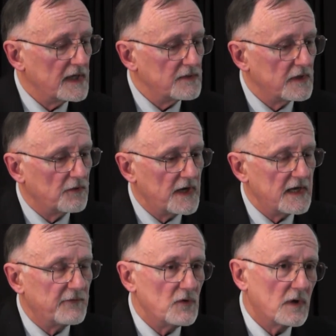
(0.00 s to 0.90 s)
had to
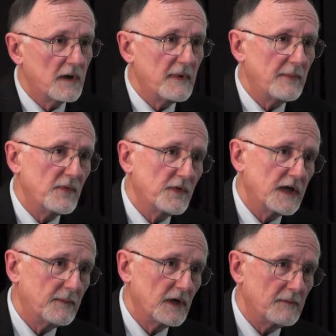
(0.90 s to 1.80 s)
agree, if you were a member of the
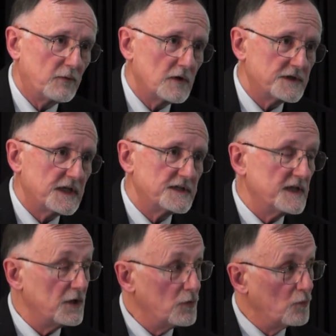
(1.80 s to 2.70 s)
Kimberley process,
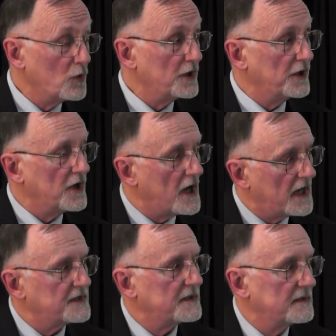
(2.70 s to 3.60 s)
that you would
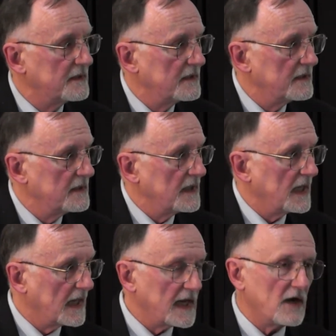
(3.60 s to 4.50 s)
not
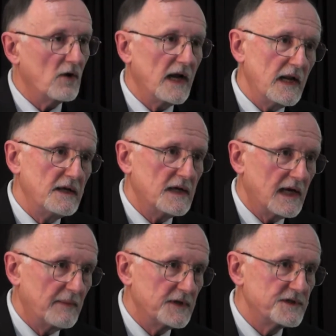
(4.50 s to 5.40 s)
allow any
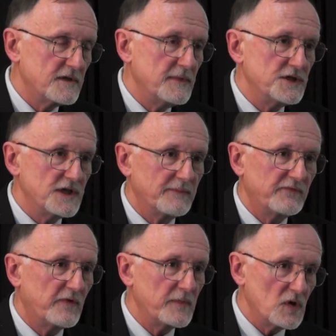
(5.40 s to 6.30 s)
diamonds to be
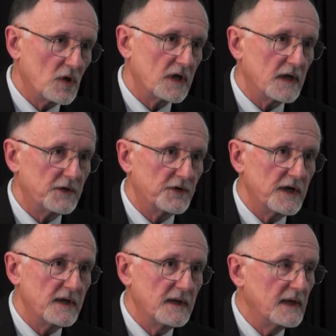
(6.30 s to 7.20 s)
shipped from your
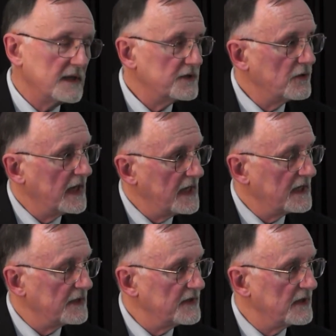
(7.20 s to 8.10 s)
country to any
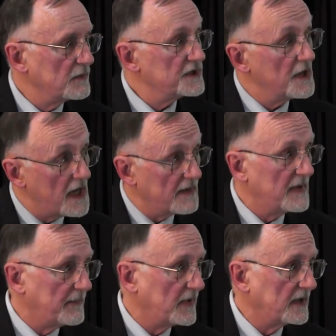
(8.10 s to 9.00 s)
country that was not a
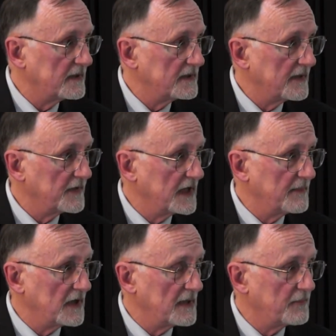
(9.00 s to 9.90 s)
member of the
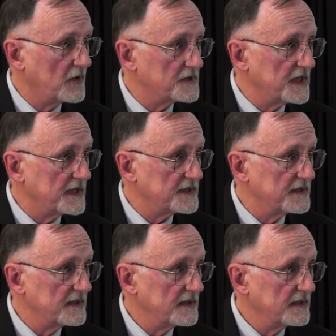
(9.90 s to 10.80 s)
Kimberley process.
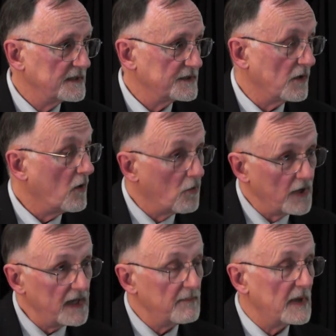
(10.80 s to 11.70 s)
So
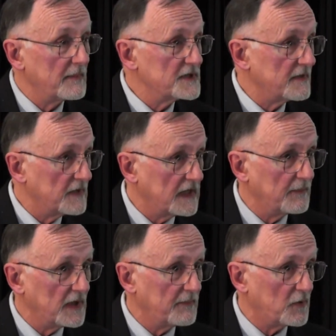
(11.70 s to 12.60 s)
only members of the
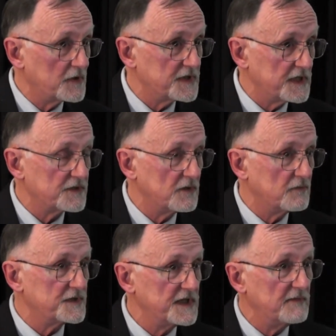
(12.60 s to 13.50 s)
Kimberley process
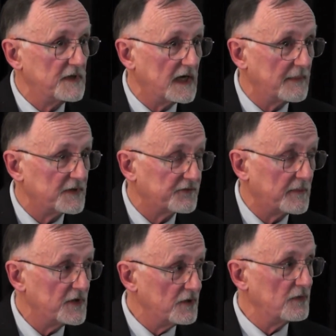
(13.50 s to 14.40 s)
could receive diamonds
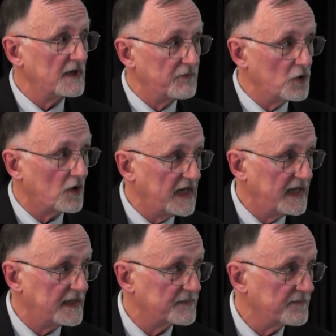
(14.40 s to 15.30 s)
from you if you're
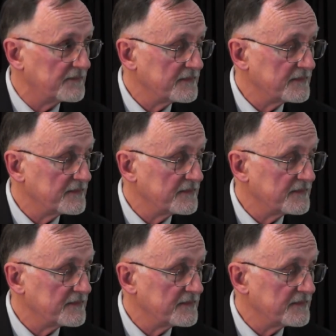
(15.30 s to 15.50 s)
in.